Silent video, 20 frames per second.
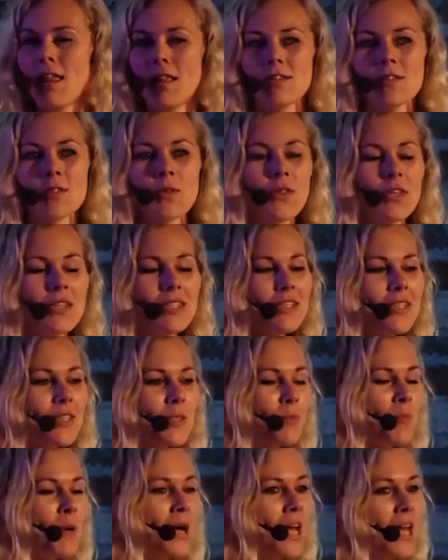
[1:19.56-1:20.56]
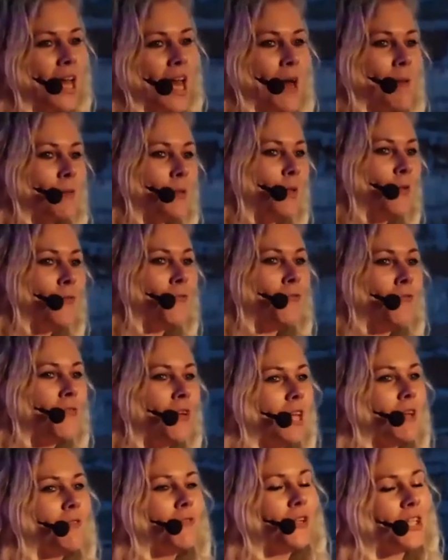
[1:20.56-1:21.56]
So this is my absolute
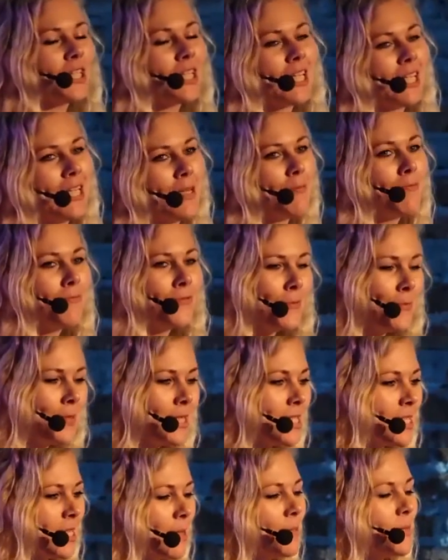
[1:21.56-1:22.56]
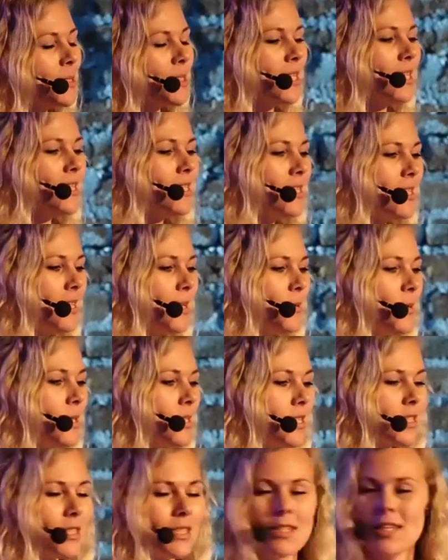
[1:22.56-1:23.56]
favorite clip from The Simpsons. It
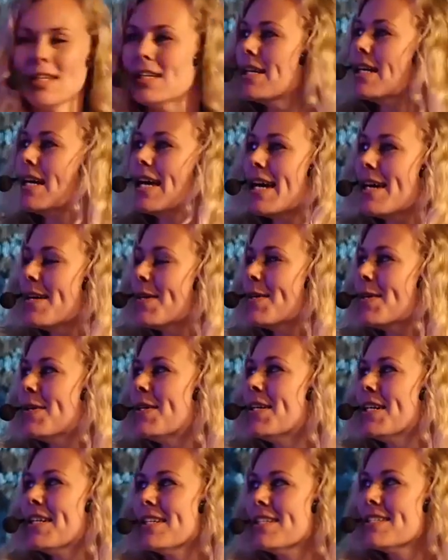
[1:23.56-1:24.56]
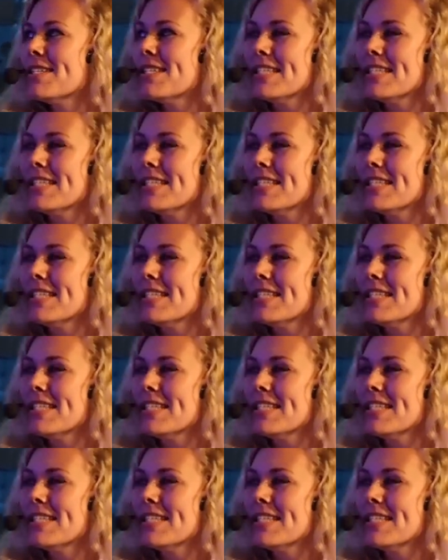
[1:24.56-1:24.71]
was uh, aired on